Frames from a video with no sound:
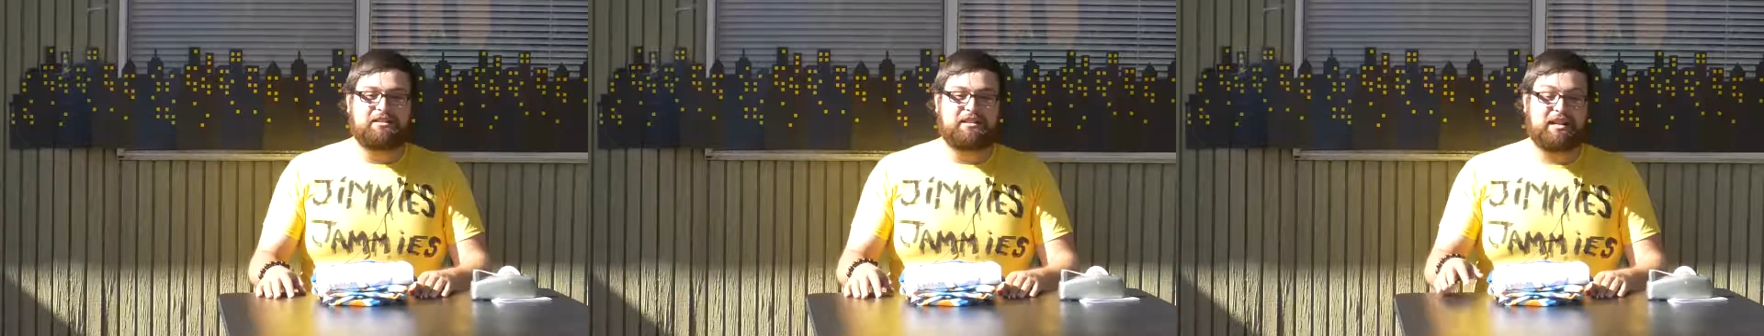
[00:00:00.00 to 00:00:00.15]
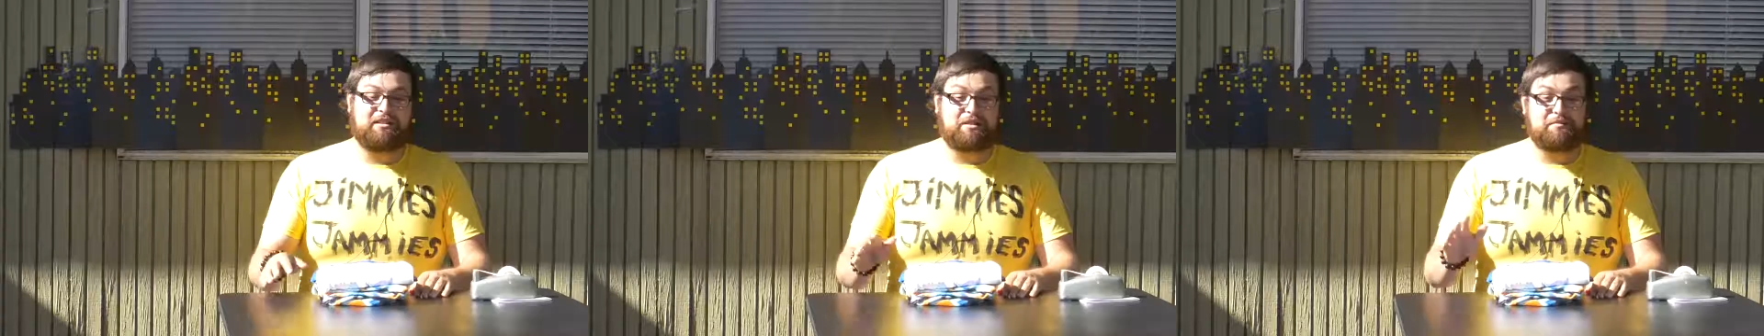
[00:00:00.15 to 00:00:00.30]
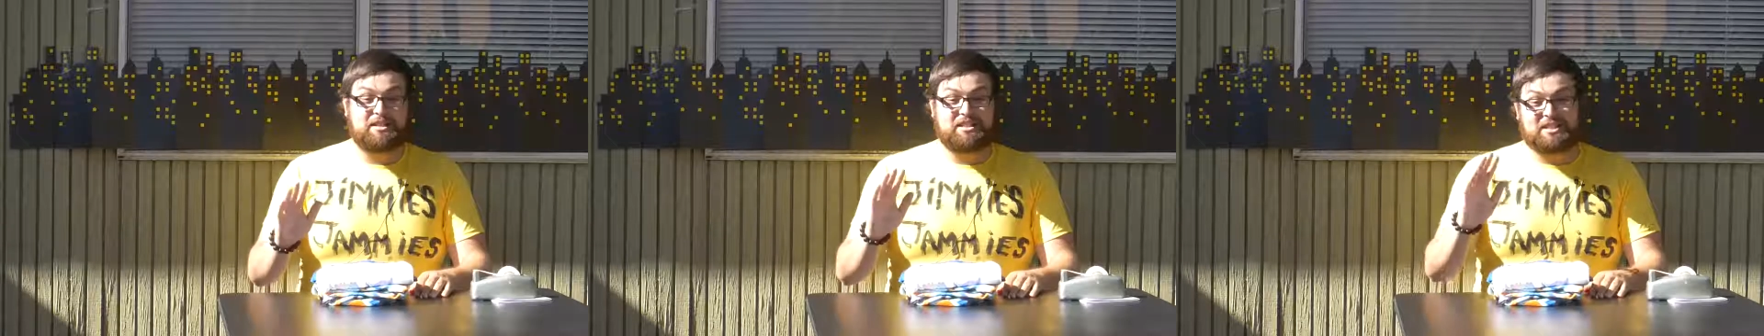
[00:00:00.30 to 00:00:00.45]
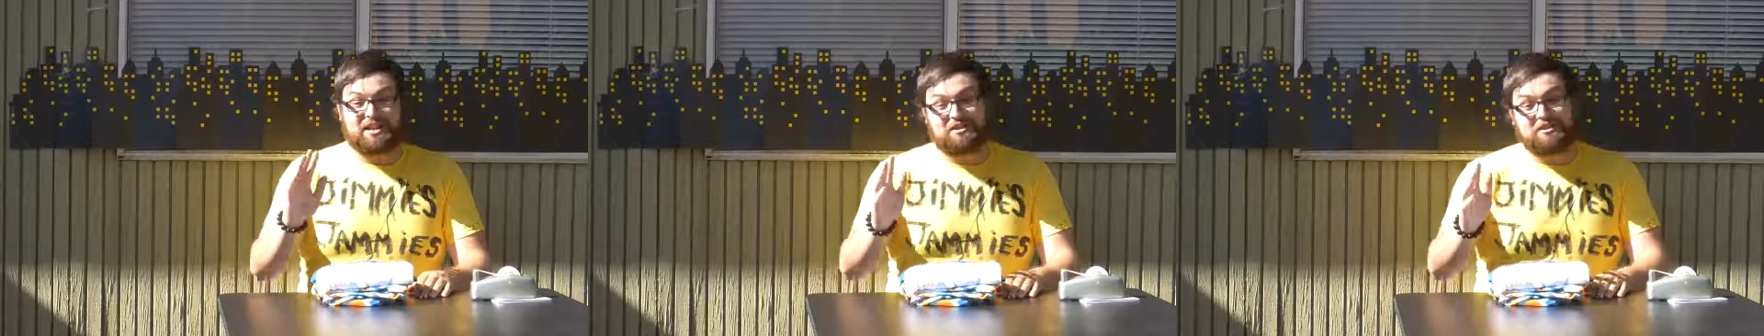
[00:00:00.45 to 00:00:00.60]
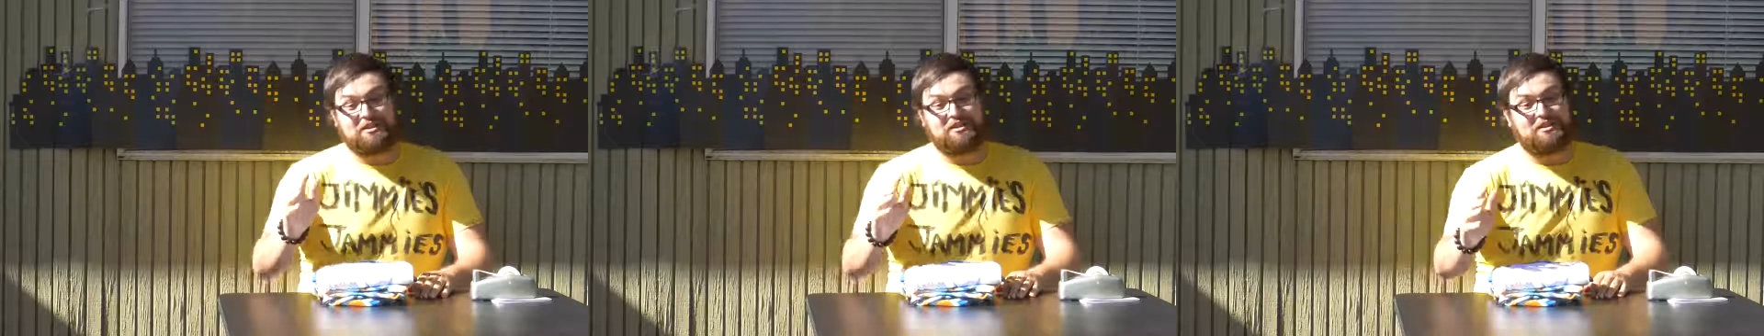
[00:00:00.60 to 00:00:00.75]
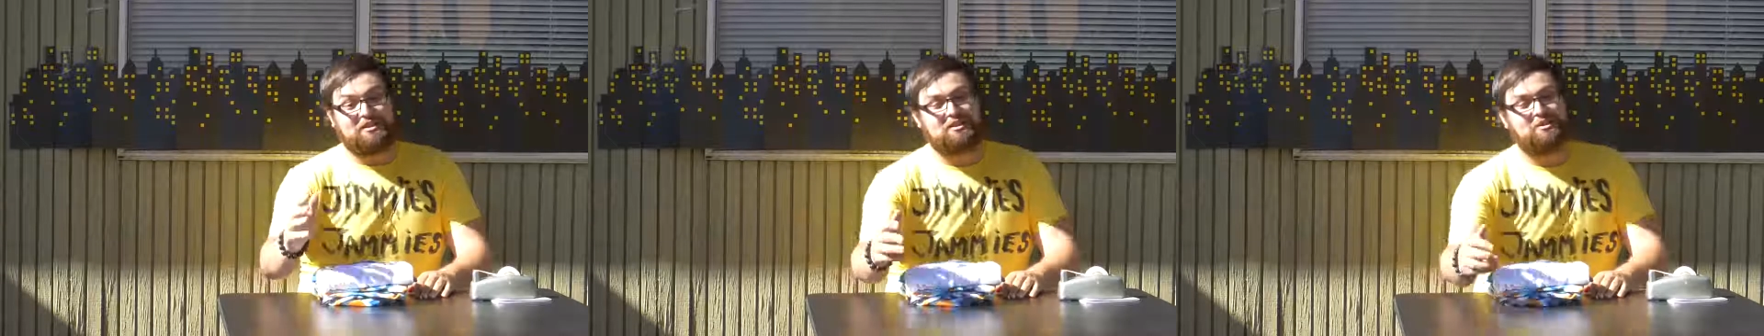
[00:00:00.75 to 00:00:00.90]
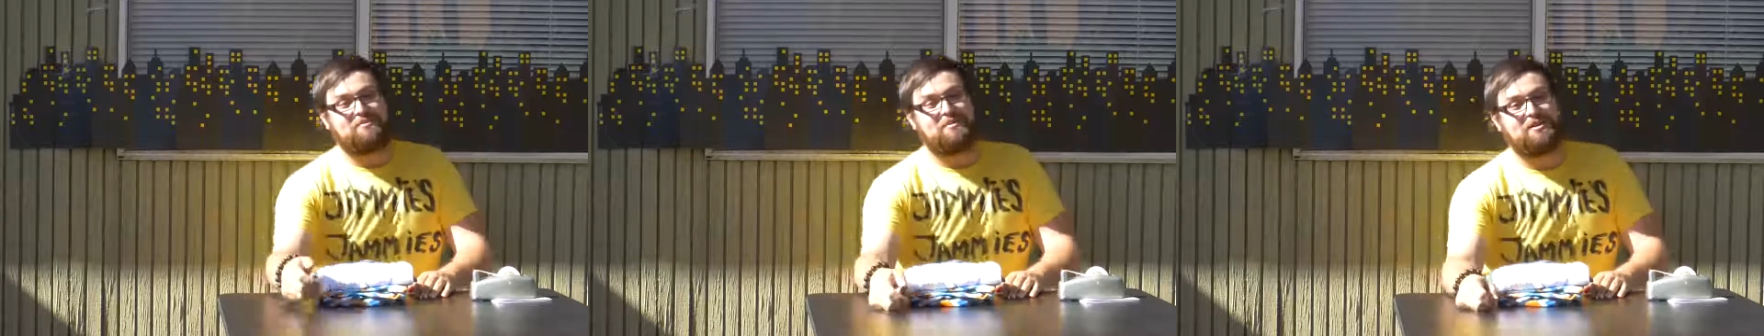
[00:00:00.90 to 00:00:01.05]
Now let me tell you a
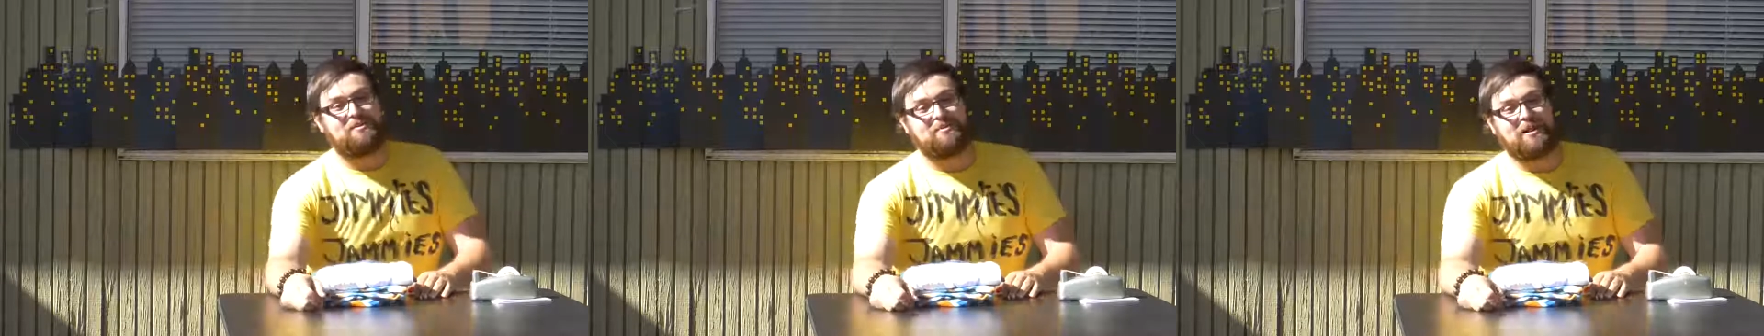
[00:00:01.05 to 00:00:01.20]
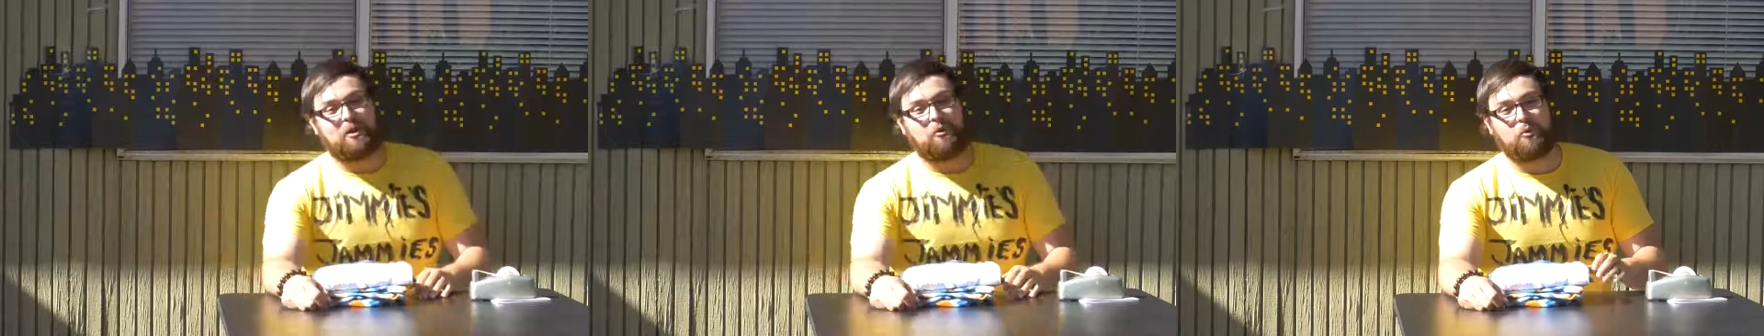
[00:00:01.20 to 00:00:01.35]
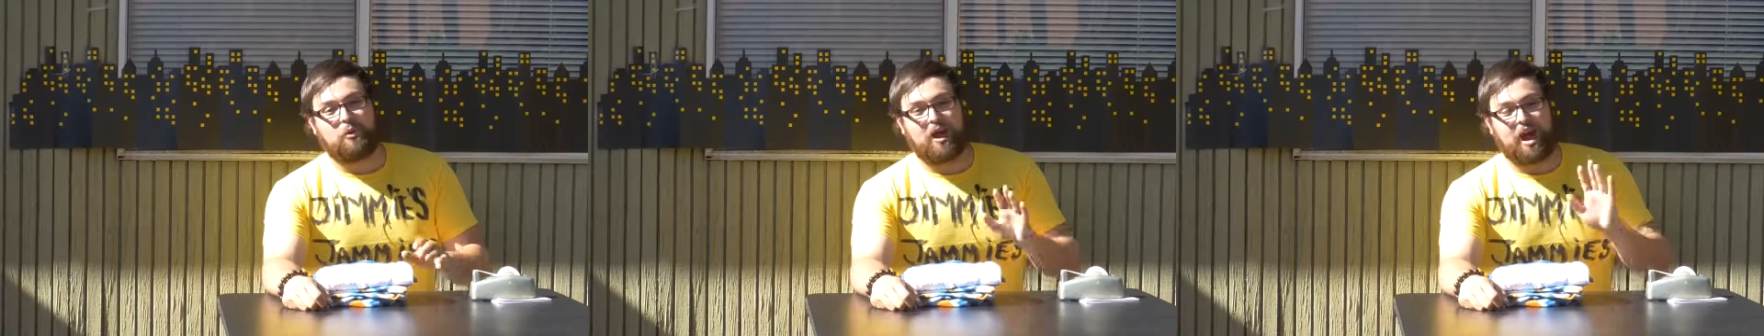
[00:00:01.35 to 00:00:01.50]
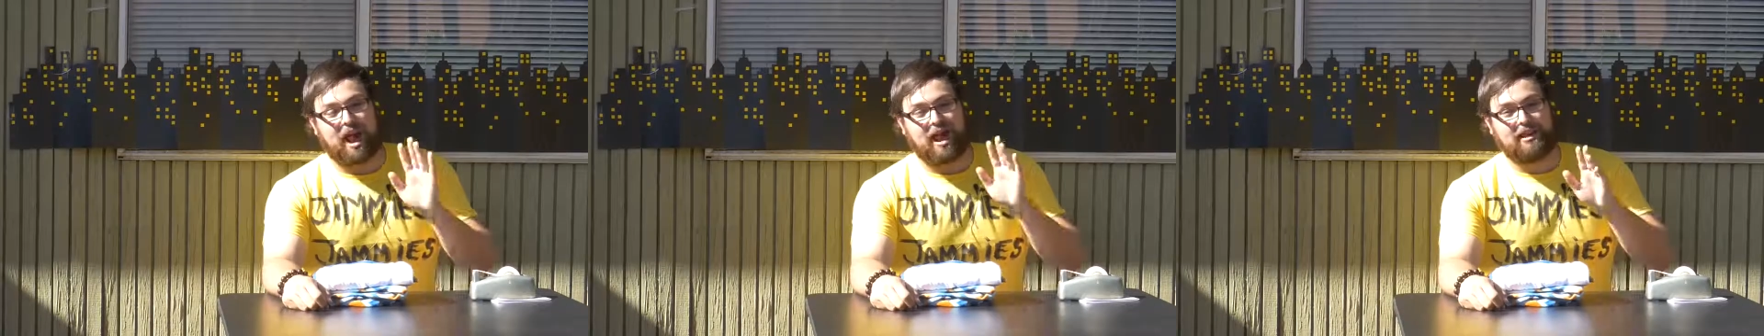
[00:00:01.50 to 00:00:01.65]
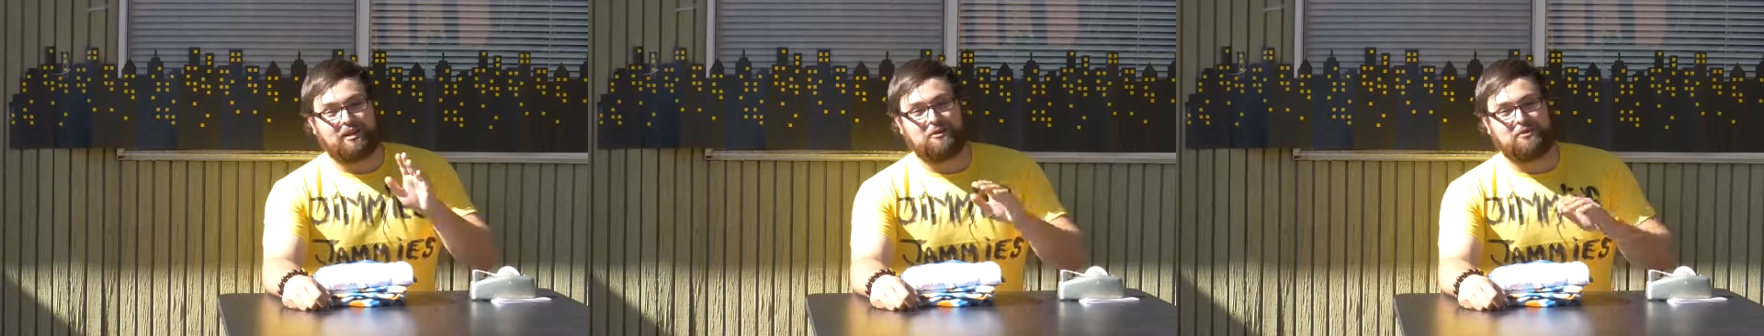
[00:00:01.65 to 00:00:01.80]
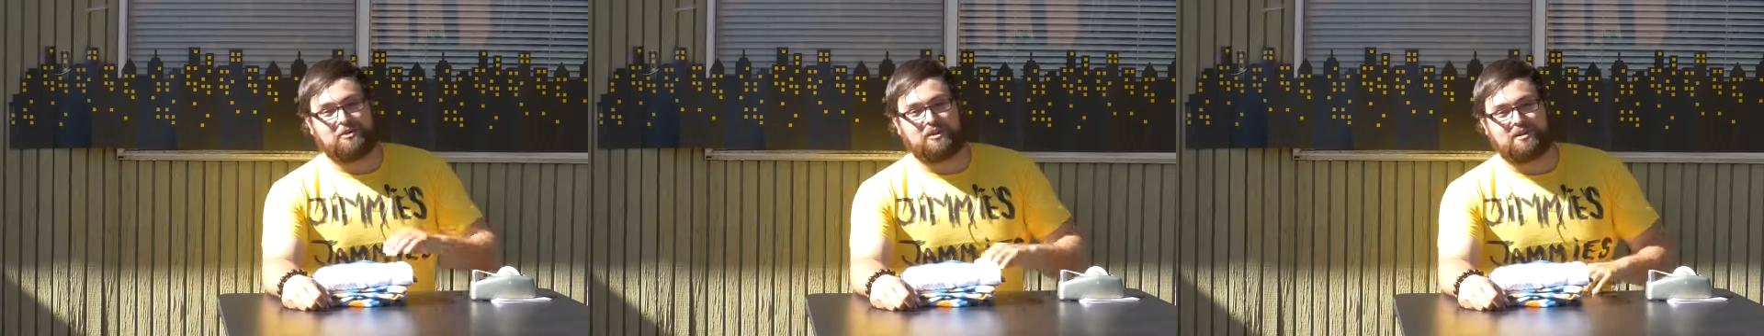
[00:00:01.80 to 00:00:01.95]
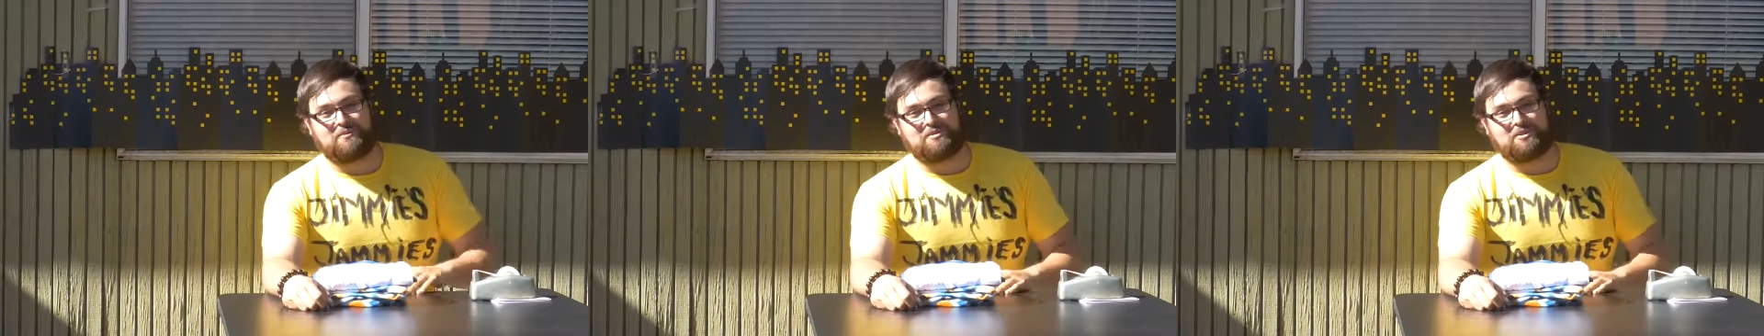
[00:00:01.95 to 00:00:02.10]
little bit about where I go
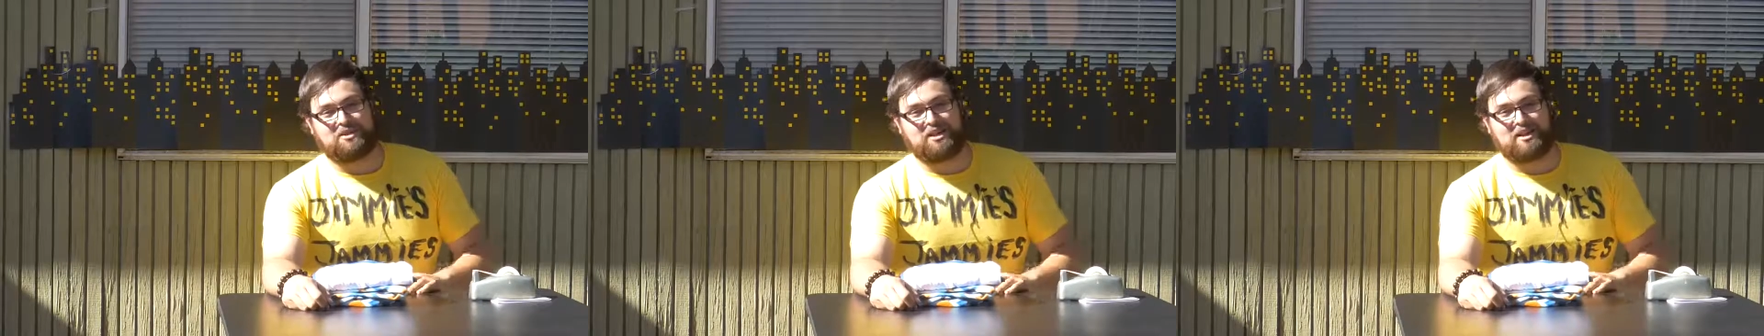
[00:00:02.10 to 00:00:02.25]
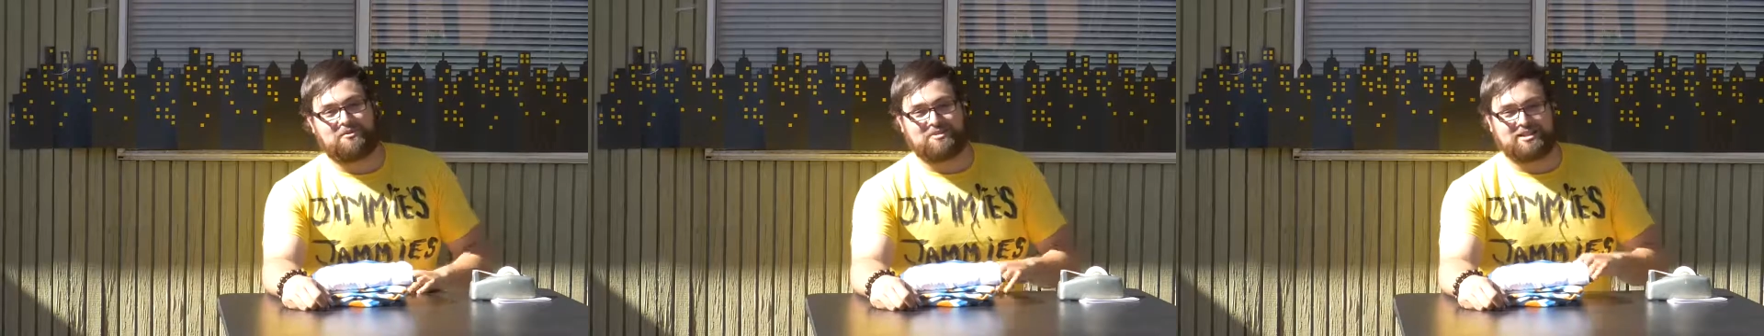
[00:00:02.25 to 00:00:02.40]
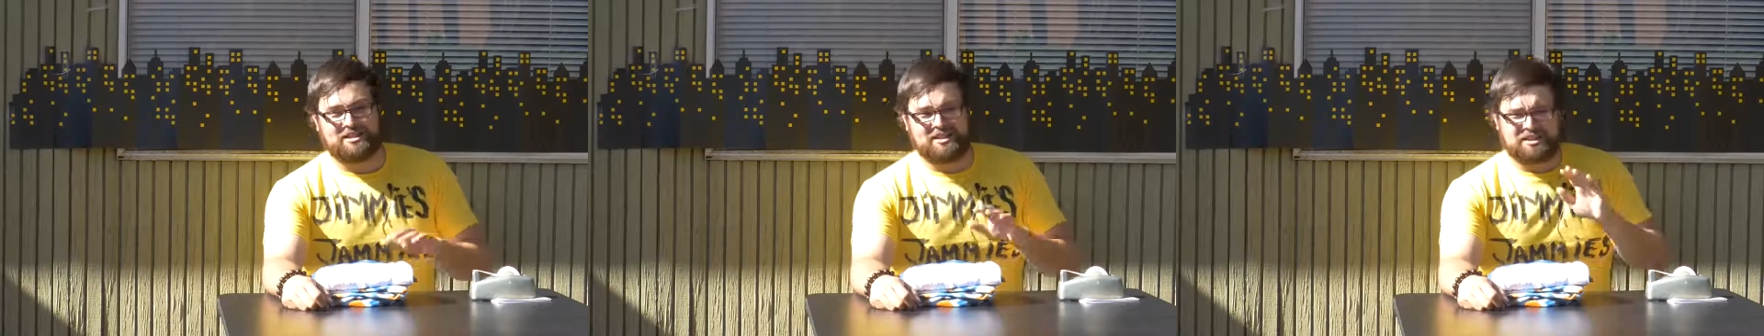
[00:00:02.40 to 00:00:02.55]
to get pajamas.